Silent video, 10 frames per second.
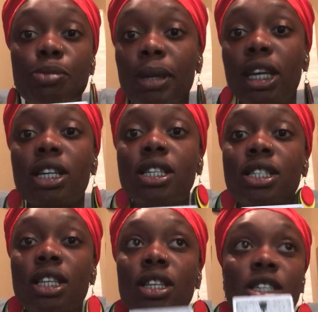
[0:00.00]

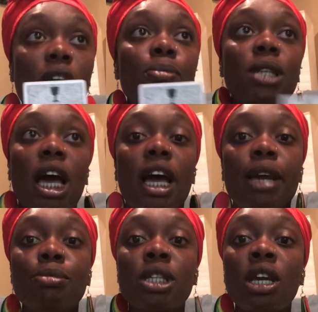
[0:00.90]
because
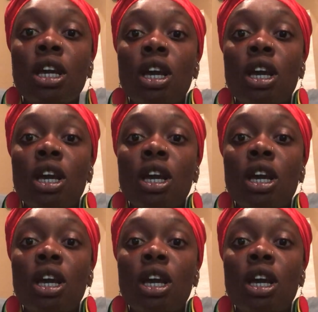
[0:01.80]
sometimes